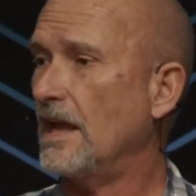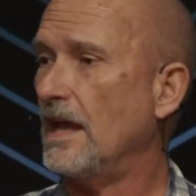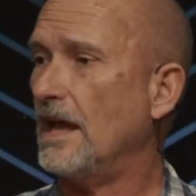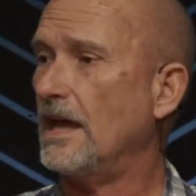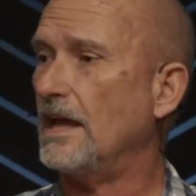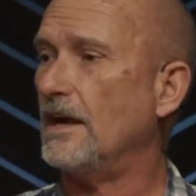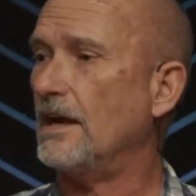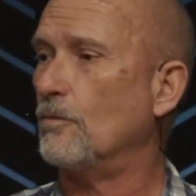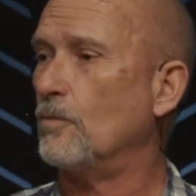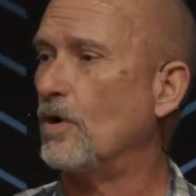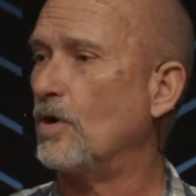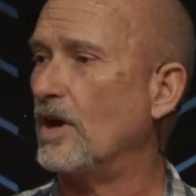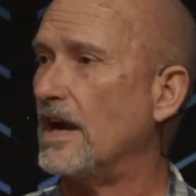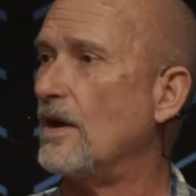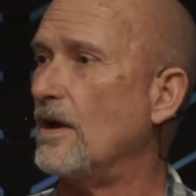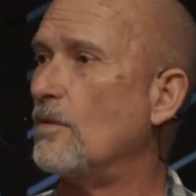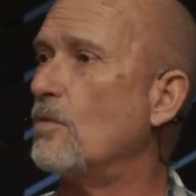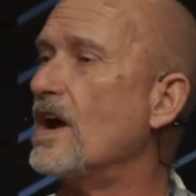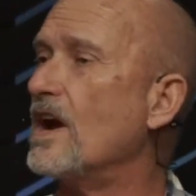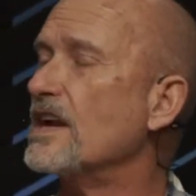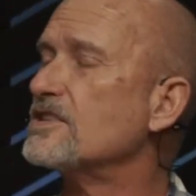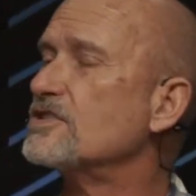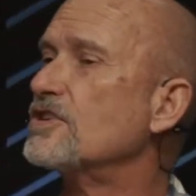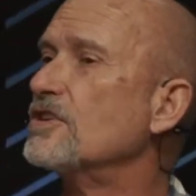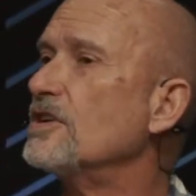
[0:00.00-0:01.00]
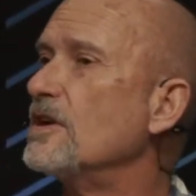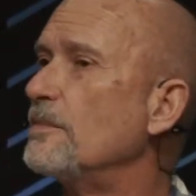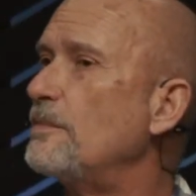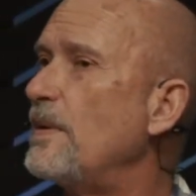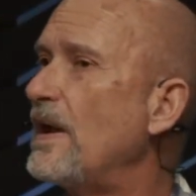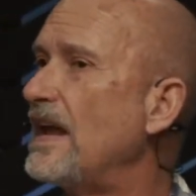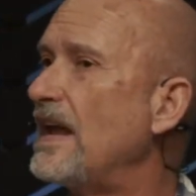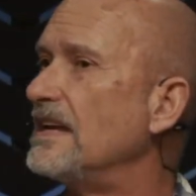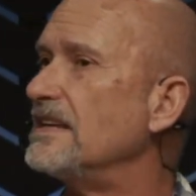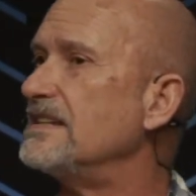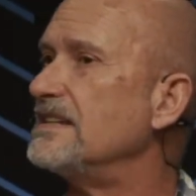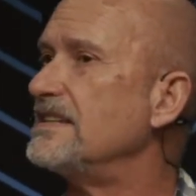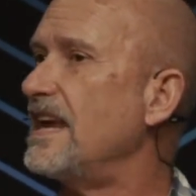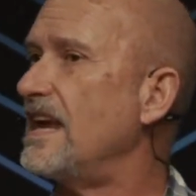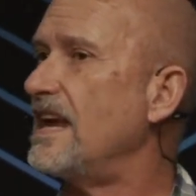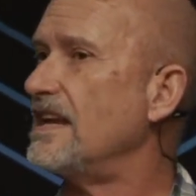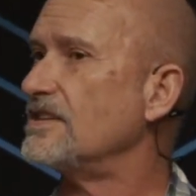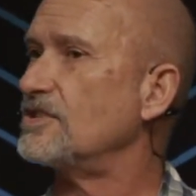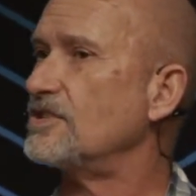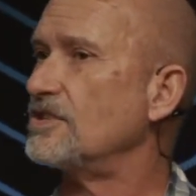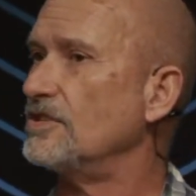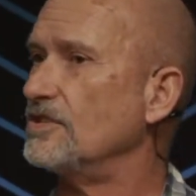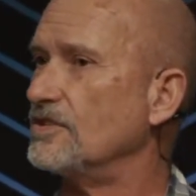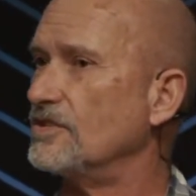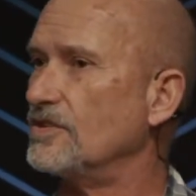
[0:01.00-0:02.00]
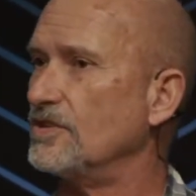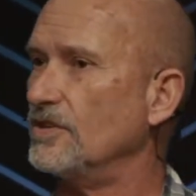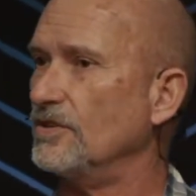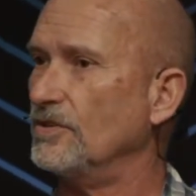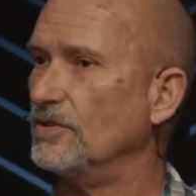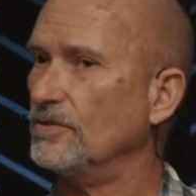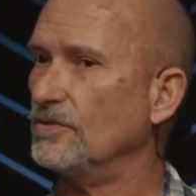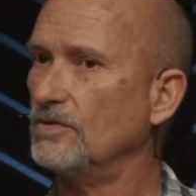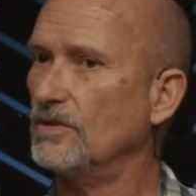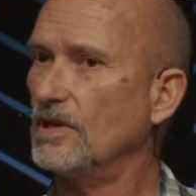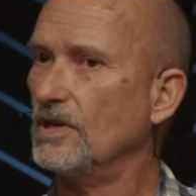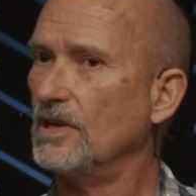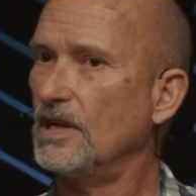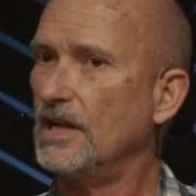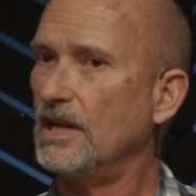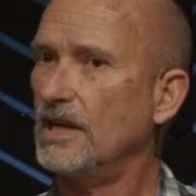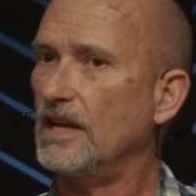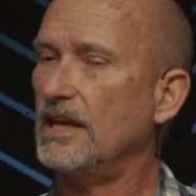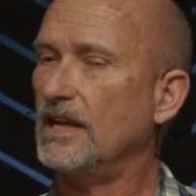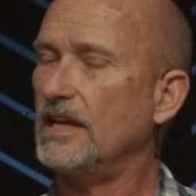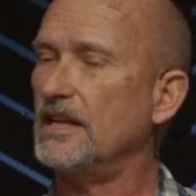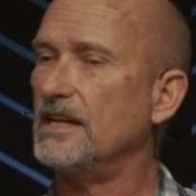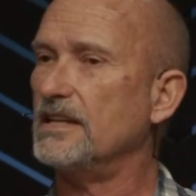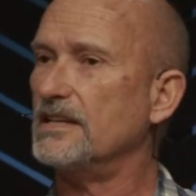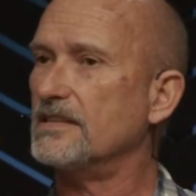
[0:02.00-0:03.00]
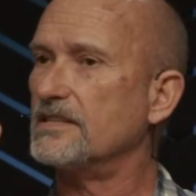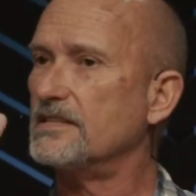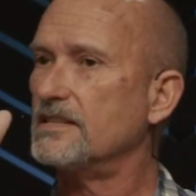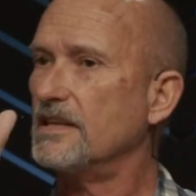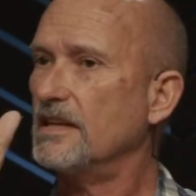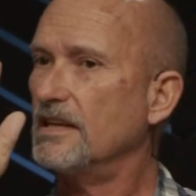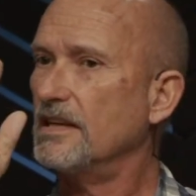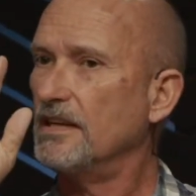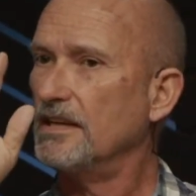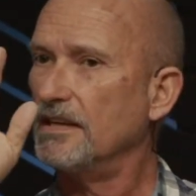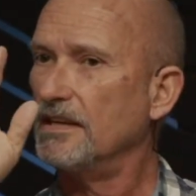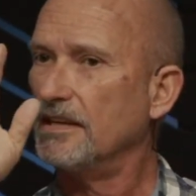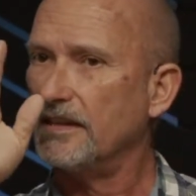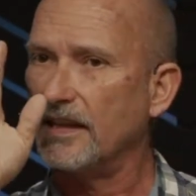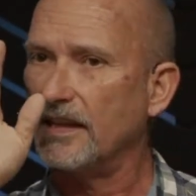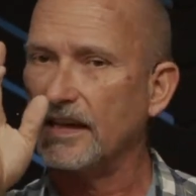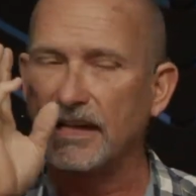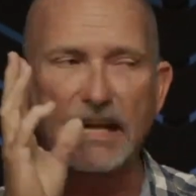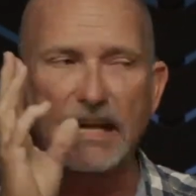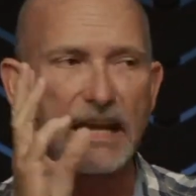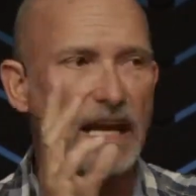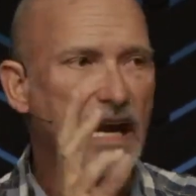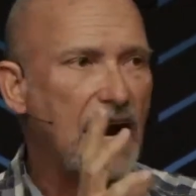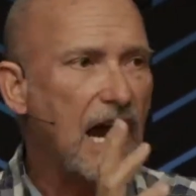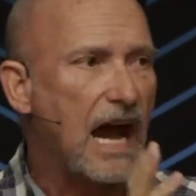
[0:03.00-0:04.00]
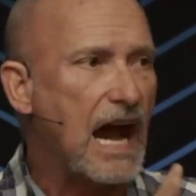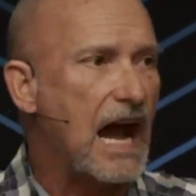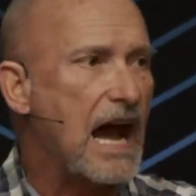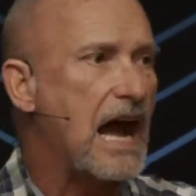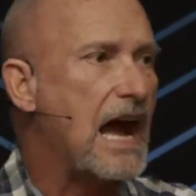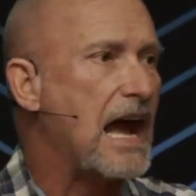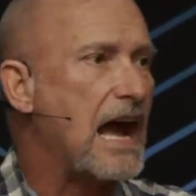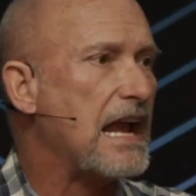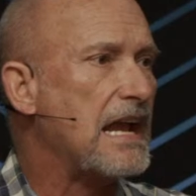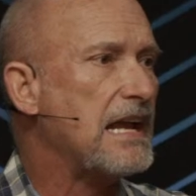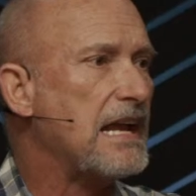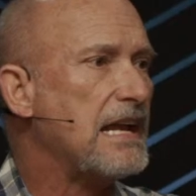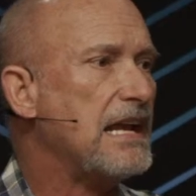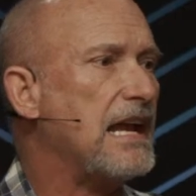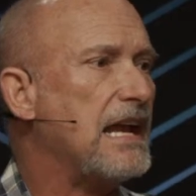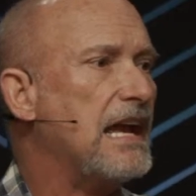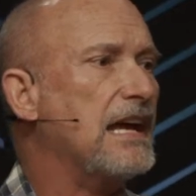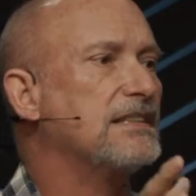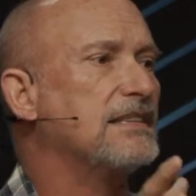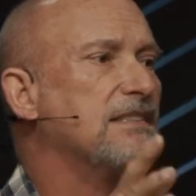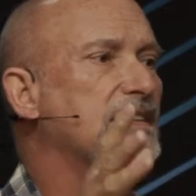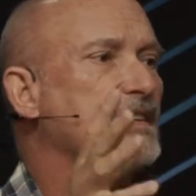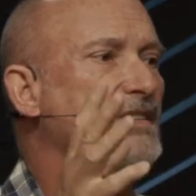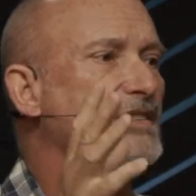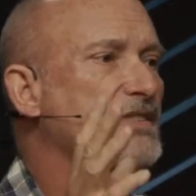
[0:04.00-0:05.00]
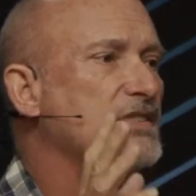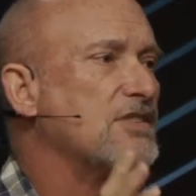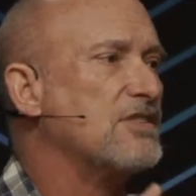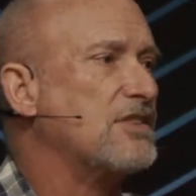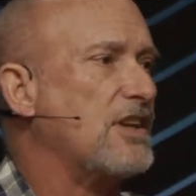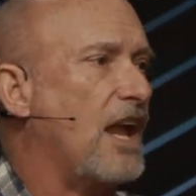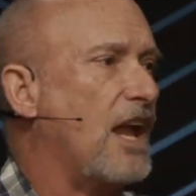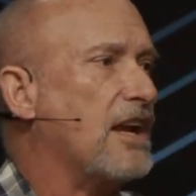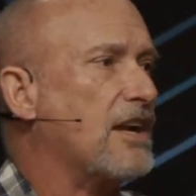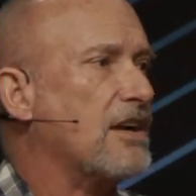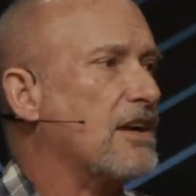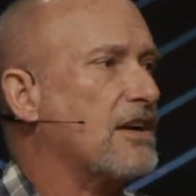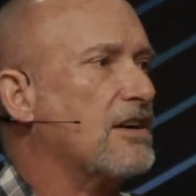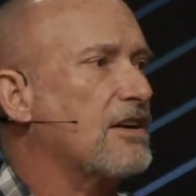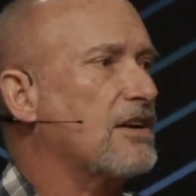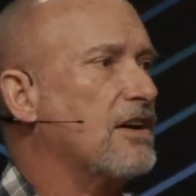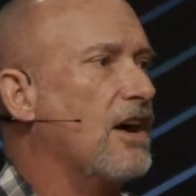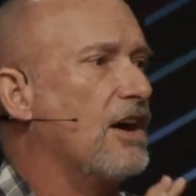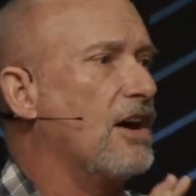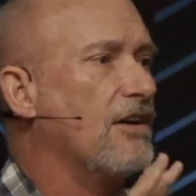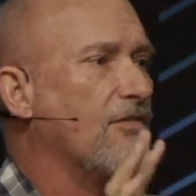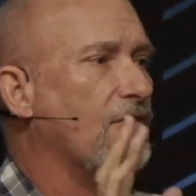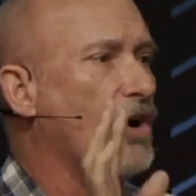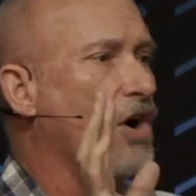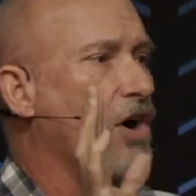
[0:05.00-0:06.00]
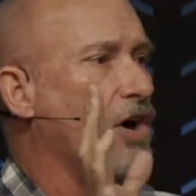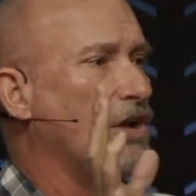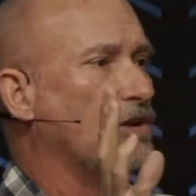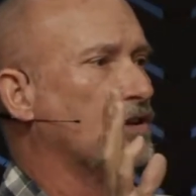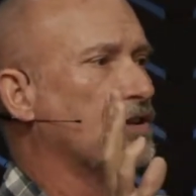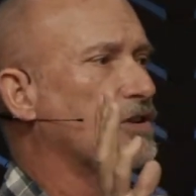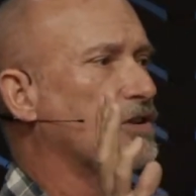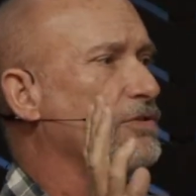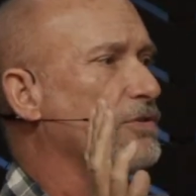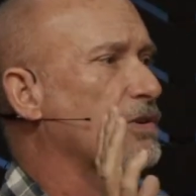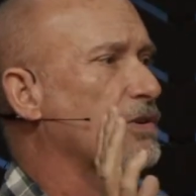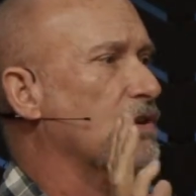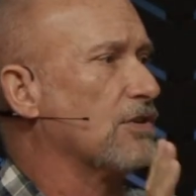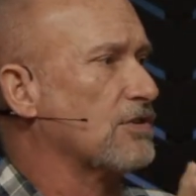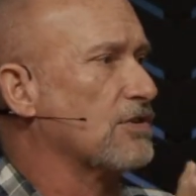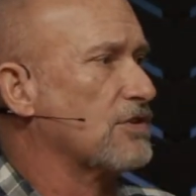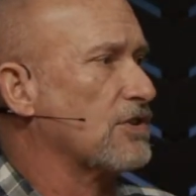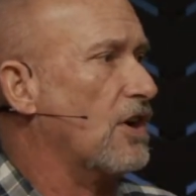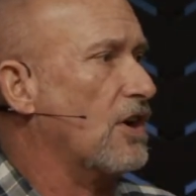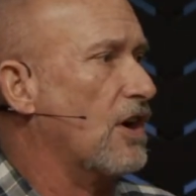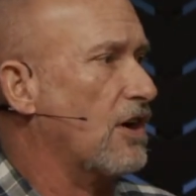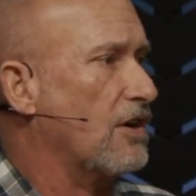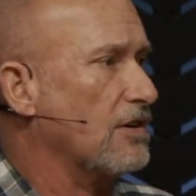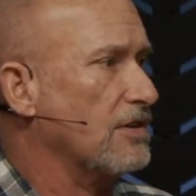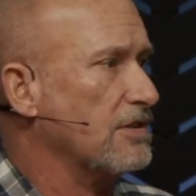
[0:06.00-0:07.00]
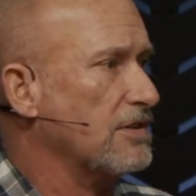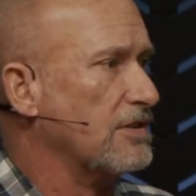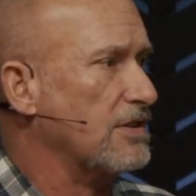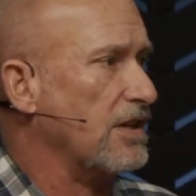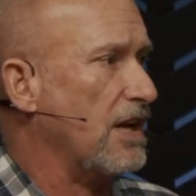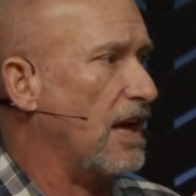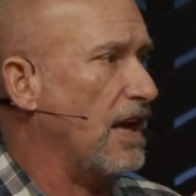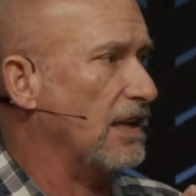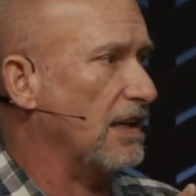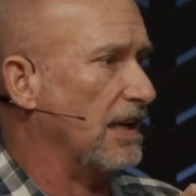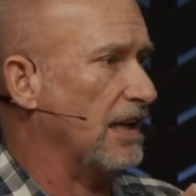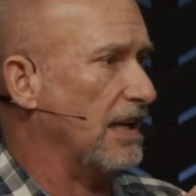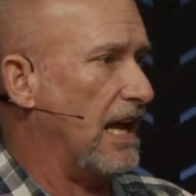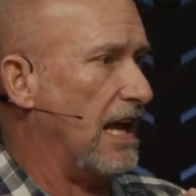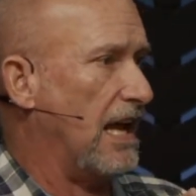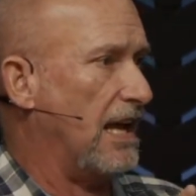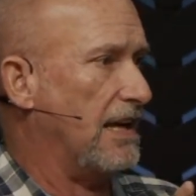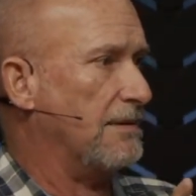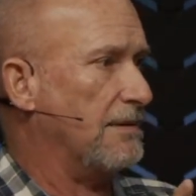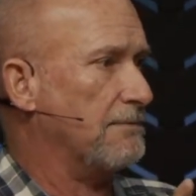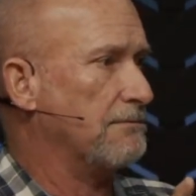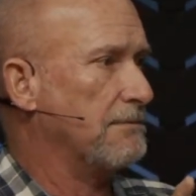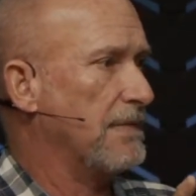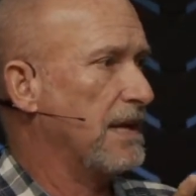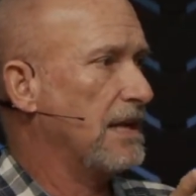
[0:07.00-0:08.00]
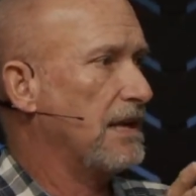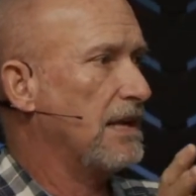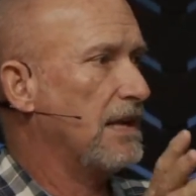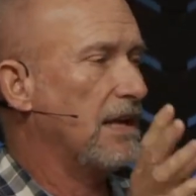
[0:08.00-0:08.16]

And what I want you to pay attention to is the guy at the center of all the drill sergeants yelling at him.